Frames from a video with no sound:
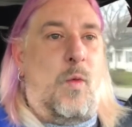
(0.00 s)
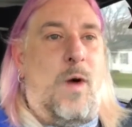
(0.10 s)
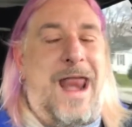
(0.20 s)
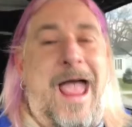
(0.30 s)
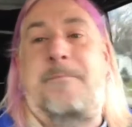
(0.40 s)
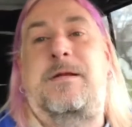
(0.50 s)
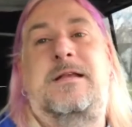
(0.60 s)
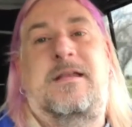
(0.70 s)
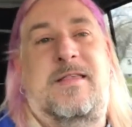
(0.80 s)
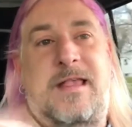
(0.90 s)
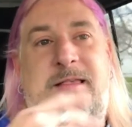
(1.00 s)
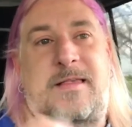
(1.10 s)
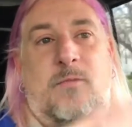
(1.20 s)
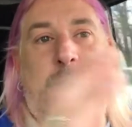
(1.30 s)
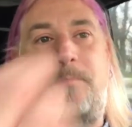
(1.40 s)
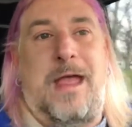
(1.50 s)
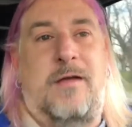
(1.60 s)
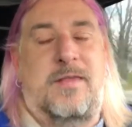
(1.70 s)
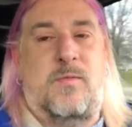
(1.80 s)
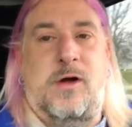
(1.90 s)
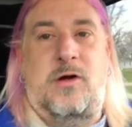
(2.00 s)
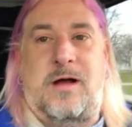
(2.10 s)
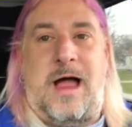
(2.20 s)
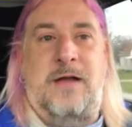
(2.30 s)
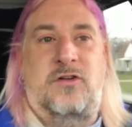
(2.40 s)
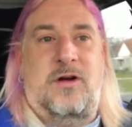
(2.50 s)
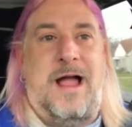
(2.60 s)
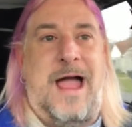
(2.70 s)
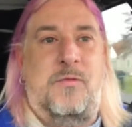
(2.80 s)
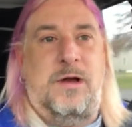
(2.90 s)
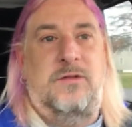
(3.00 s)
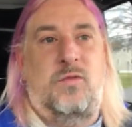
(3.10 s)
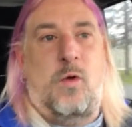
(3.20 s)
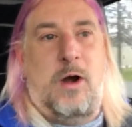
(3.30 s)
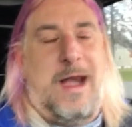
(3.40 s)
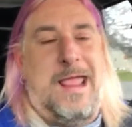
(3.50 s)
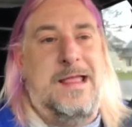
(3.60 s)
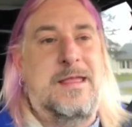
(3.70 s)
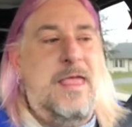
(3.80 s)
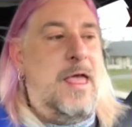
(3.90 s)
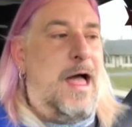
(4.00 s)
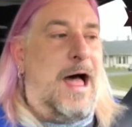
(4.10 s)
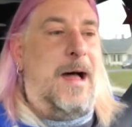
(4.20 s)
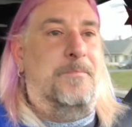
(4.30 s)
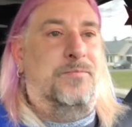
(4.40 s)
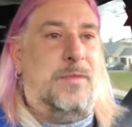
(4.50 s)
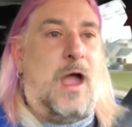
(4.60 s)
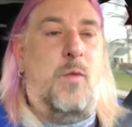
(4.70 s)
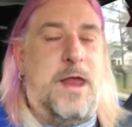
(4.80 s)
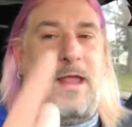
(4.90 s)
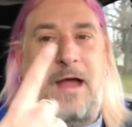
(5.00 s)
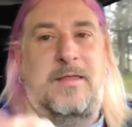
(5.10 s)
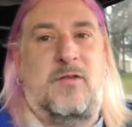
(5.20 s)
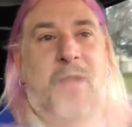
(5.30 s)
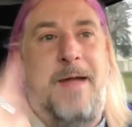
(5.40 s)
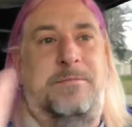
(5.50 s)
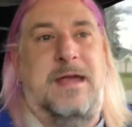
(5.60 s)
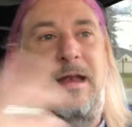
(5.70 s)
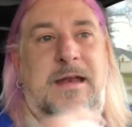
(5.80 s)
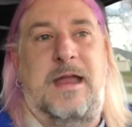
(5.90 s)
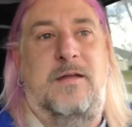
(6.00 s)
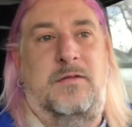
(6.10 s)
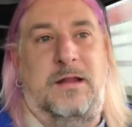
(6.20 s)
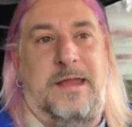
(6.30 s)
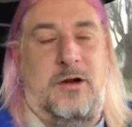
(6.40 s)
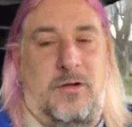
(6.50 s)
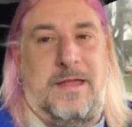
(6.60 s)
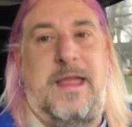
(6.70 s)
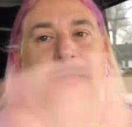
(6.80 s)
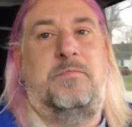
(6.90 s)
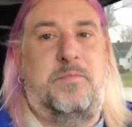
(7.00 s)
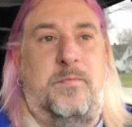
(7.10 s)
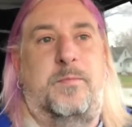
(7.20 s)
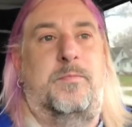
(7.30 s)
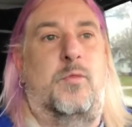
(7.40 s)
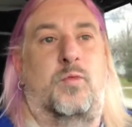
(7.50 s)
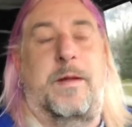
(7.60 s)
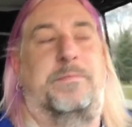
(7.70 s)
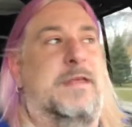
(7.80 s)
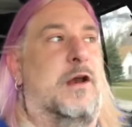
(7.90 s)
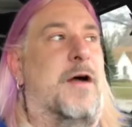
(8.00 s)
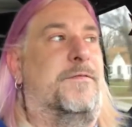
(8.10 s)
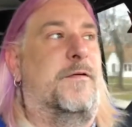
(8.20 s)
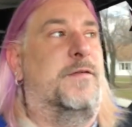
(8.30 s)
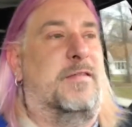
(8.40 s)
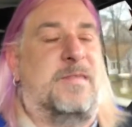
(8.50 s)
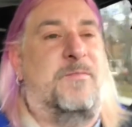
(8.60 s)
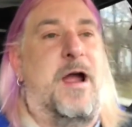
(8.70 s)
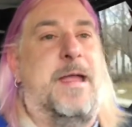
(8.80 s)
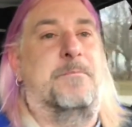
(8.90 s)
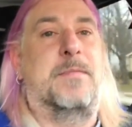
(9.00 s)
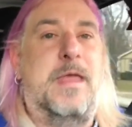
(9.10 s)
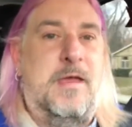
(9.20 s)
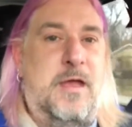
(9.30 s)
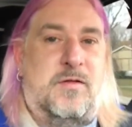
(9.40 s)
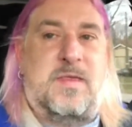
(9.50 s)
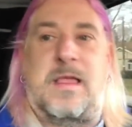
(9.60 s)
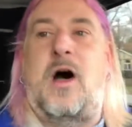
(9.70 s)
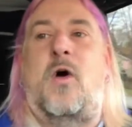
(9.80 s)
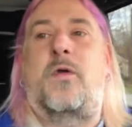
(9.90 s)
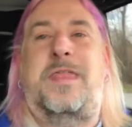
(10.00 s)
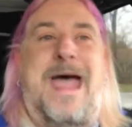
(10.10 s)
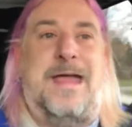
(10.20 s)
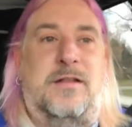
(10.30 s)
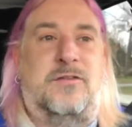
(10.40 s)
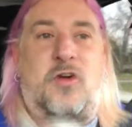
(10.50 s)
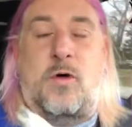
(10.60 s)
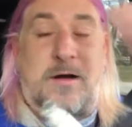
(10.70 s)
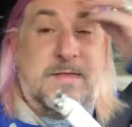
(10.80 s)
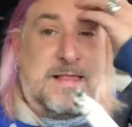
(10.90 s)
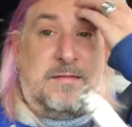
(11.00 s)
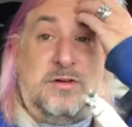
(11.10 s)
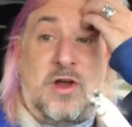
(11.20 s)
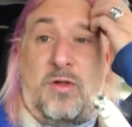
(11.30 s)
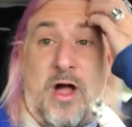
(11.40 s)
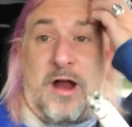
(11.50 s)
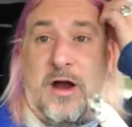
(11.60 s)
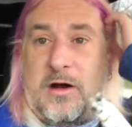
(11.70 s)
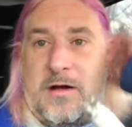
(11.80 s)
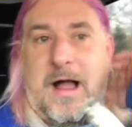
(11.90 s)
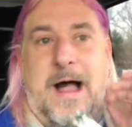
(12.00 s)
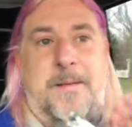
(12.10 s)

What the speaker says: what happened is because we're under a high wind warning, a wind gust grabbed it and it literally ripped it off of its frame. So that door is no longer